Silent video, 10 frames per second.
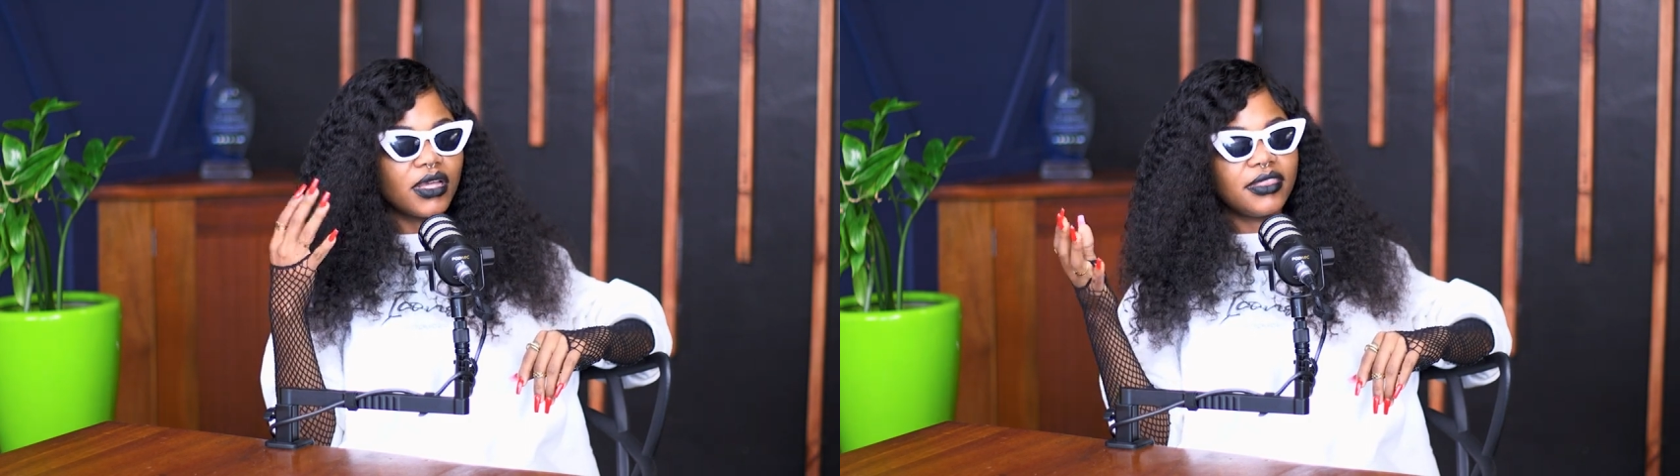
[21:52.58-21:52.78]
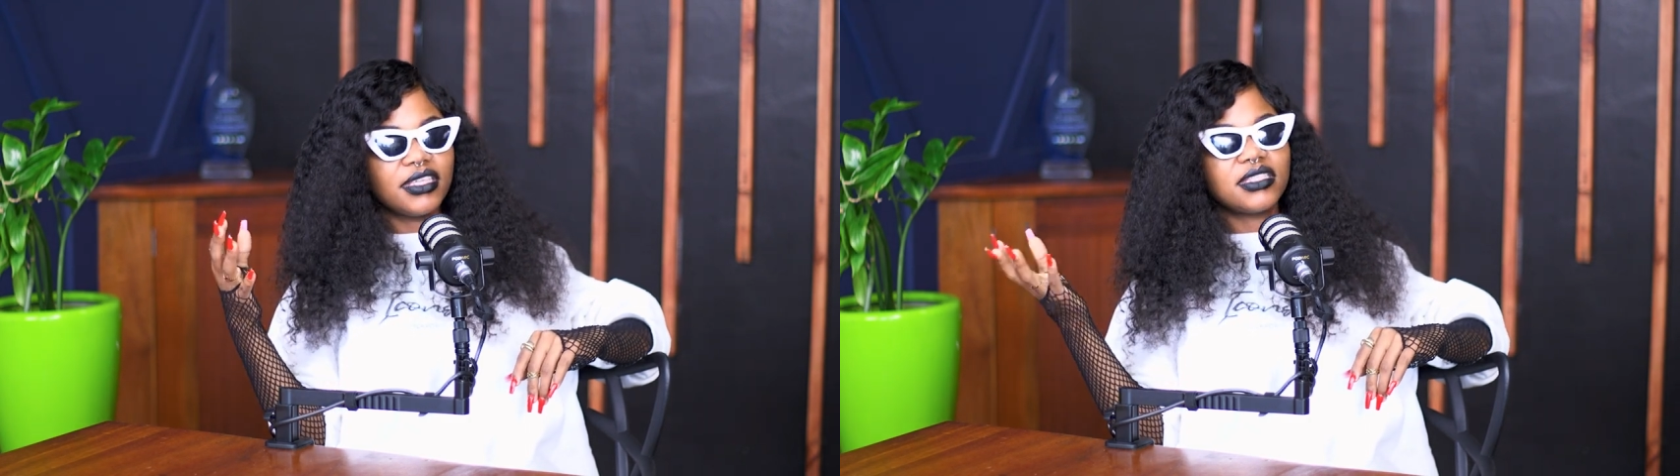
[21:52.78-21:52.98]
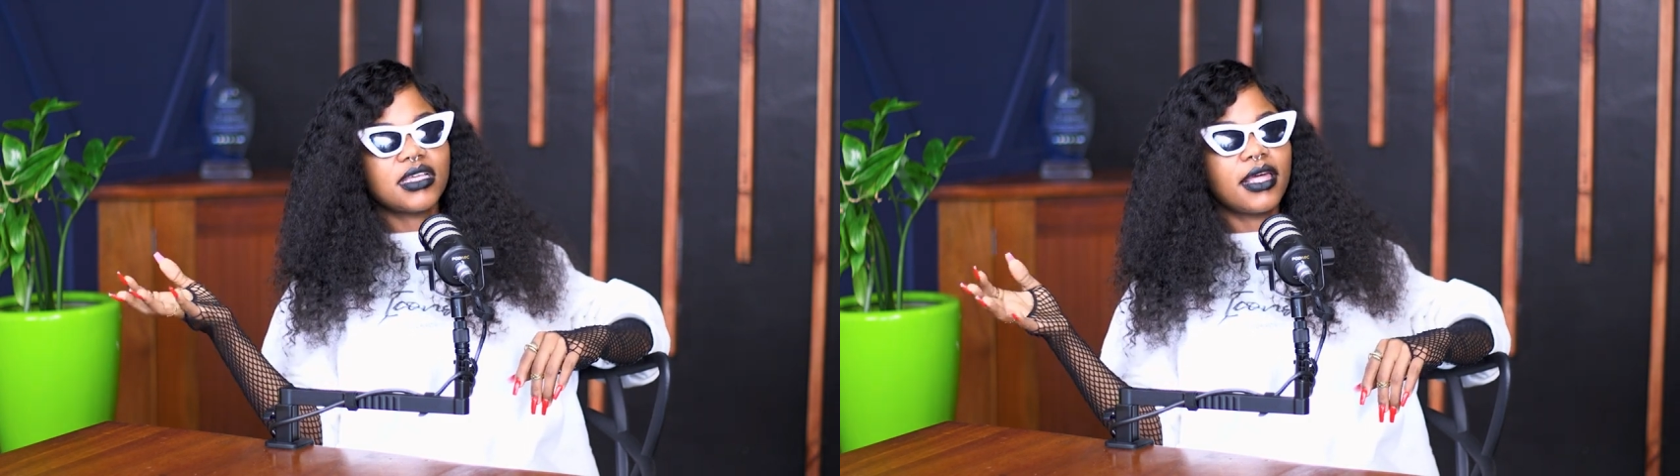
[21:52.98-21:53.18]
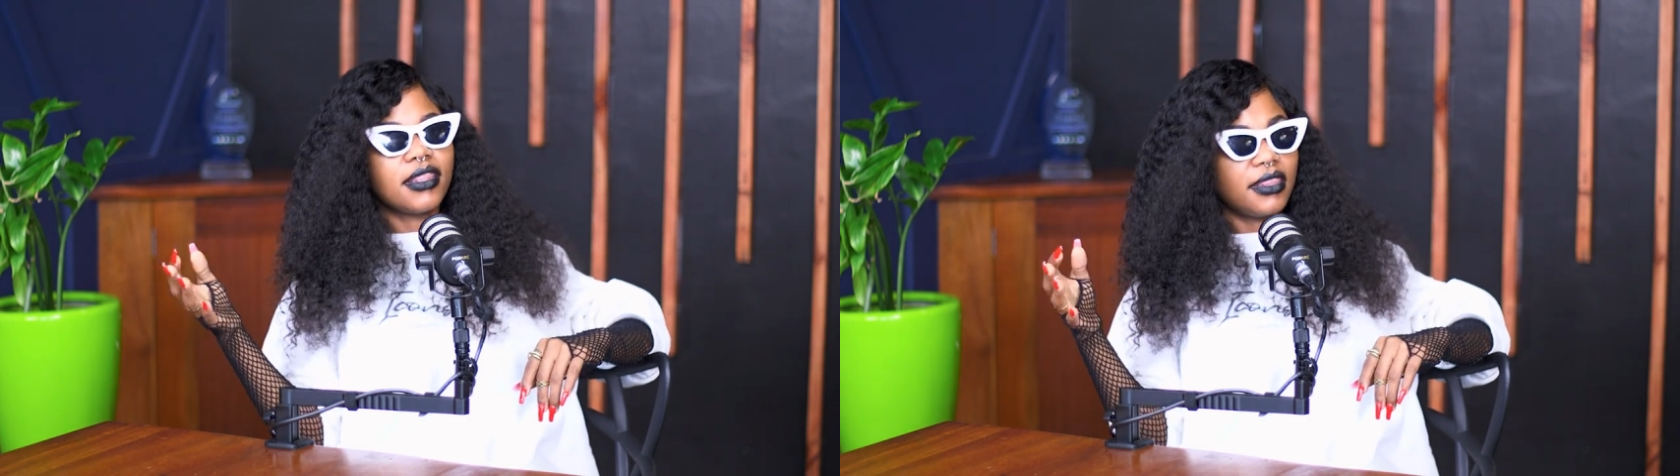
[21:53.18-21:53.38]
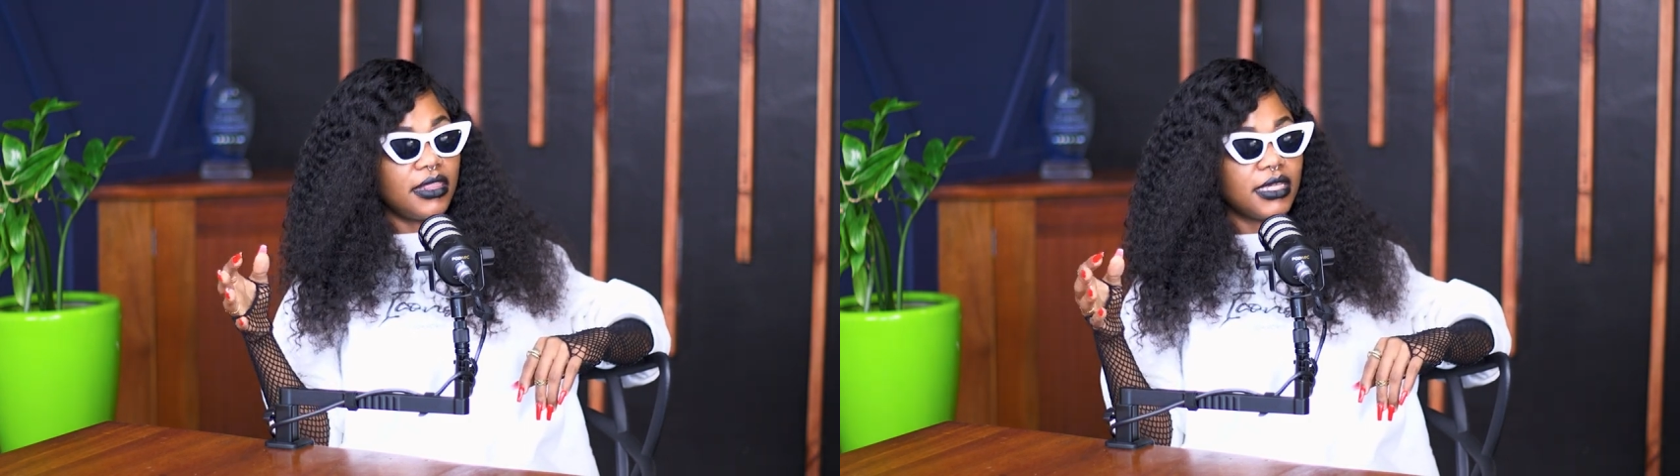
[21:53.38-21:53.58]
these
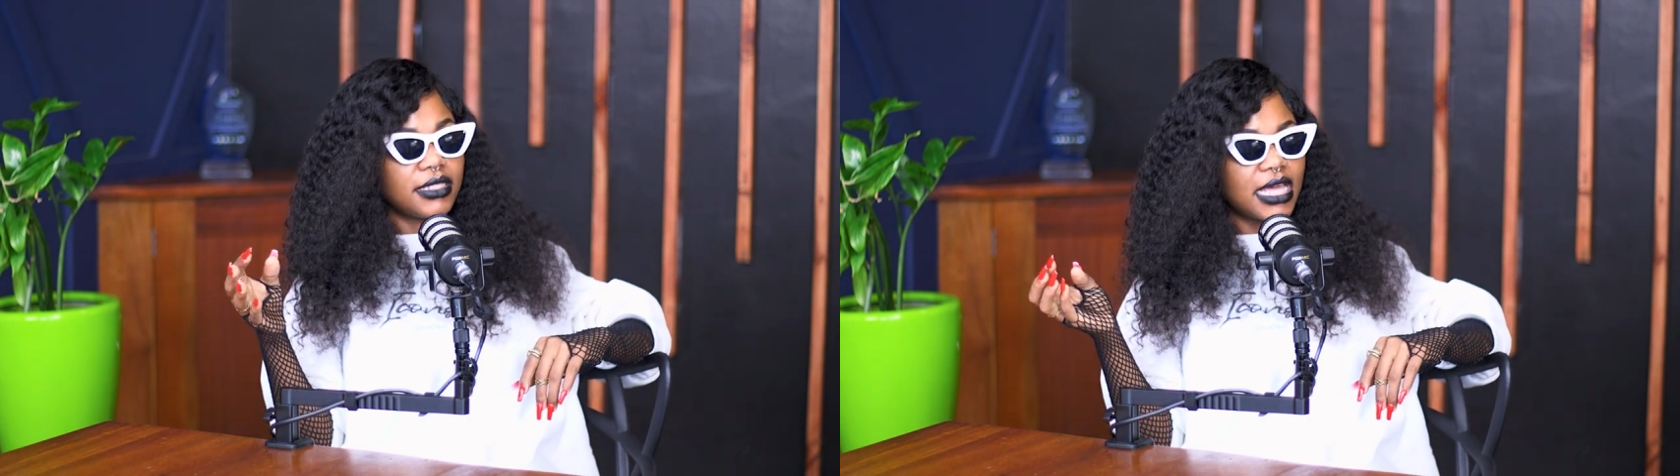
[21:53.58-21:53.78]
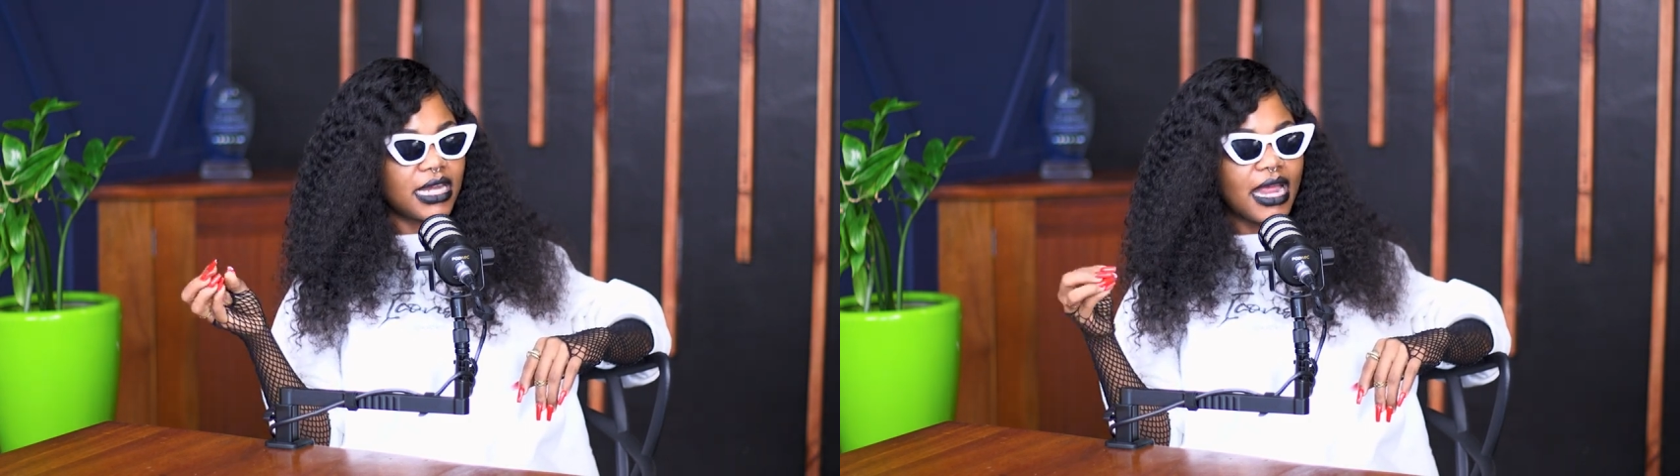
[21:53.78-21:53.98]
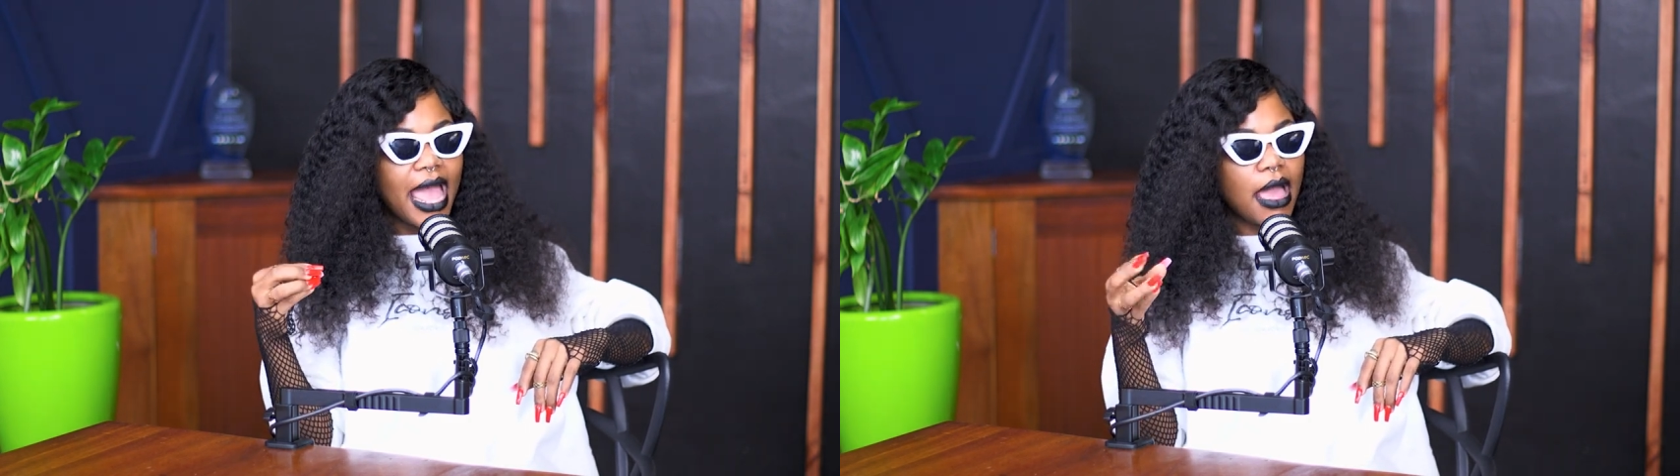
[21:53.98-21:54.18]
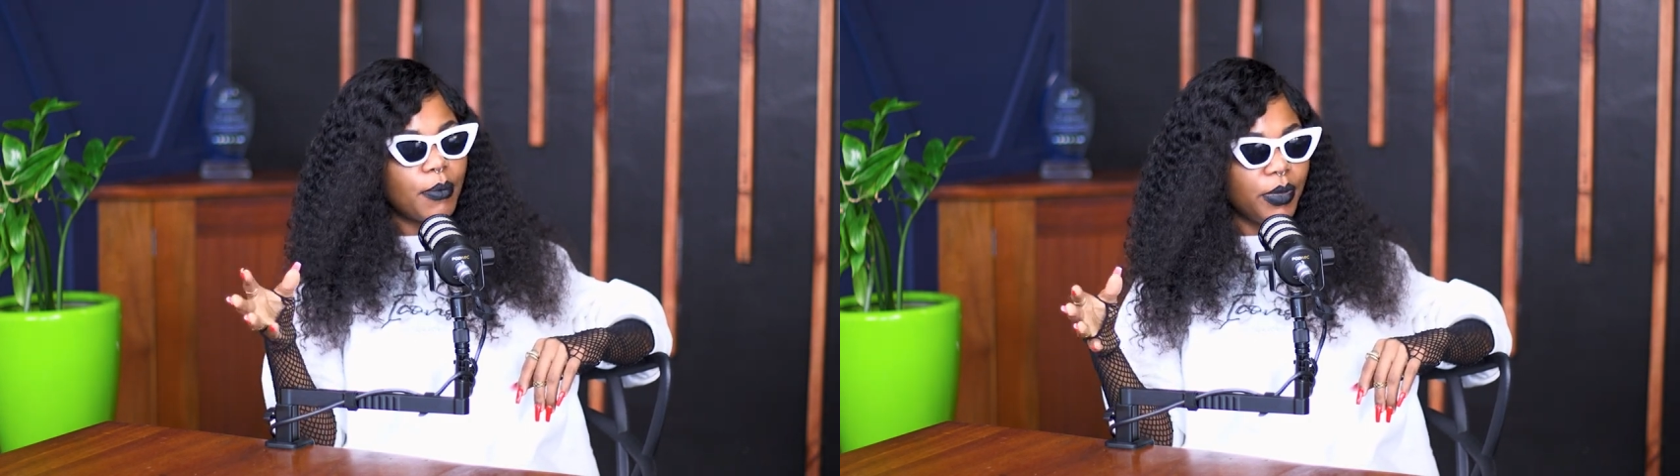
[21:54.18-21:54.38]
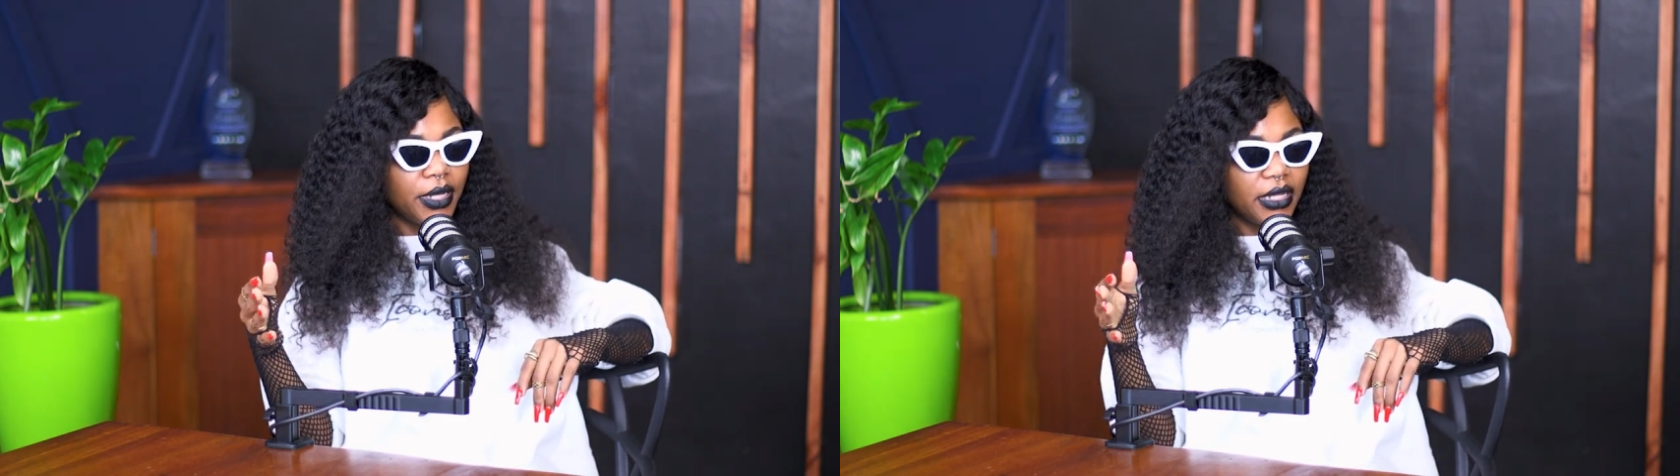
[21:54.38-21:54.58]
other things that
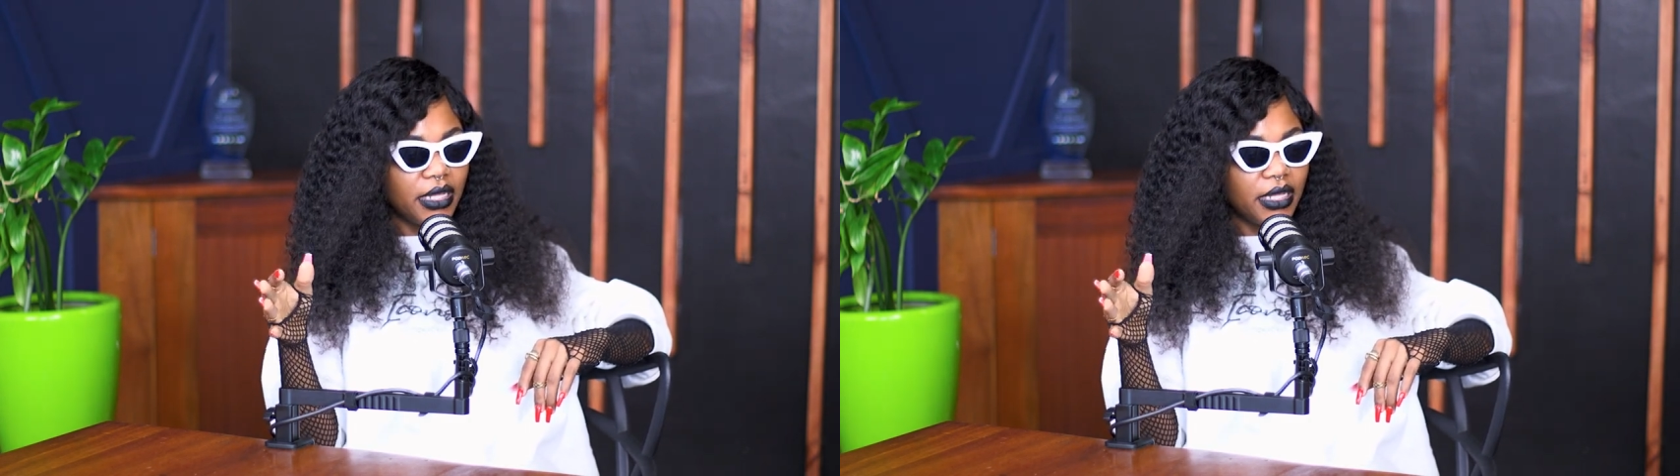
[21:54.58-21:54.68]
happen